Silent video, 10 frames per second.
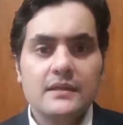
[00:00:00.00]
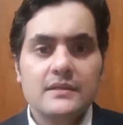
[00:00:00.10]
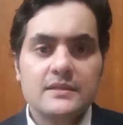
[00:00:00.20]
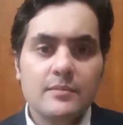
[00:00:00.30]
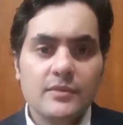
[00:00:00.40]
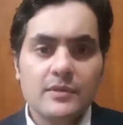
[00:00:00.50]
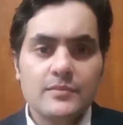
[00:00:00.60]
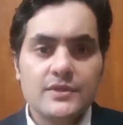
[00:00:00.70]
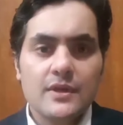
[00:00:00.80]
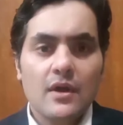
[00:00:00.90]
symptoms
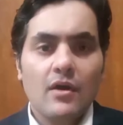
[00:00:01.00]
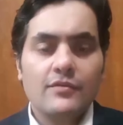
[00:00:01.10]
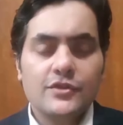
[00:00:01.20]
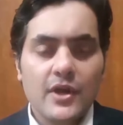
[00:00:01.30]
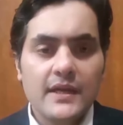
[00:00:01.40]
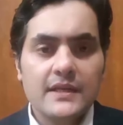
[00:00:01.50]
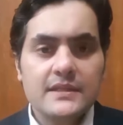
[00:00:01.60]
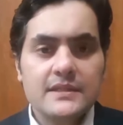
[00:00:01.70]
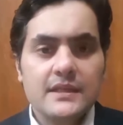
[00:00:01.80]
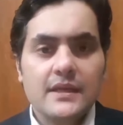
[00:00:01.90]
of dryness,
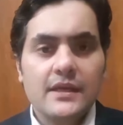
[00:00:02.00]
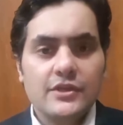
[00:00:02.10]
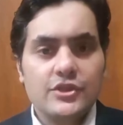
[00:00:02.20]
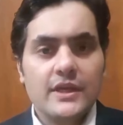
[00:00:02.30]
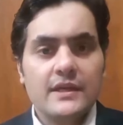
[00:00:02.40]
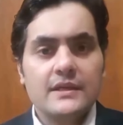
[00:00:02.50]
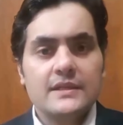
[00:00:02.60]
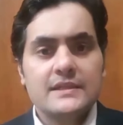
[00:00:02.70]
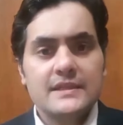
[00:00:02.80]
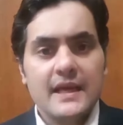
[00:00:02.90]
itching,
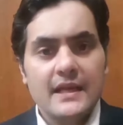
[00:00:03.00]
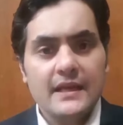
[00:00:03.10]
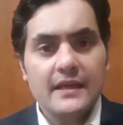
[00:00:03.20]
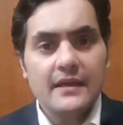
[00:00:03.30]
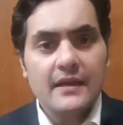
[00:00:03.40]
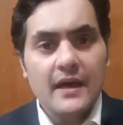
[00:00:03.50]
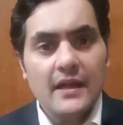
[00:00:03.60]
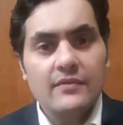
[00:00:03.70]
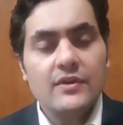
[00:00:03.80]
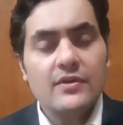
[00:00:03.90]
scaling, and
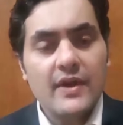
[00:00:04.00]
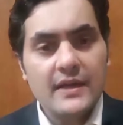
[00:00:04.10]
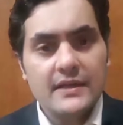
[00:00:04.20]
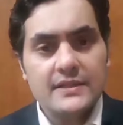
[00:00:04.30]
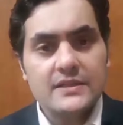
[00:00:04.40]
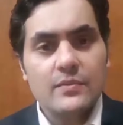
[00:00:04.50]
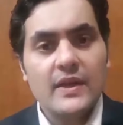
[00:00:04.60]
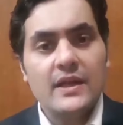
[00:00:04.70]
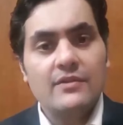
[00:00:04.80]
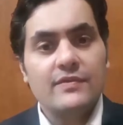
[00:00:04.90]
even redness when
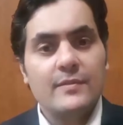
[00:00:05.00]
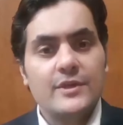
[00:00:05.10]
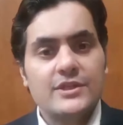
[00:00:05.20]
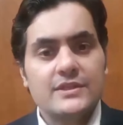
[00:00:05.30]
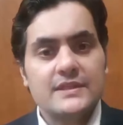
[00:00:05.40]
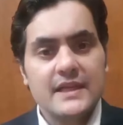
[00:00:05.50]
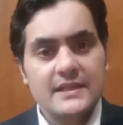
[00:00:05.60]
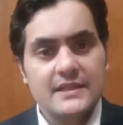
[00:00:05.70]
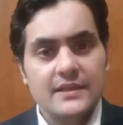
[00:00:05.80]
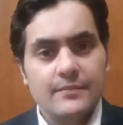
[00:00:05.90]
inflammation sets
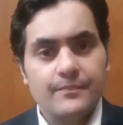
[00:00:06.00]
in.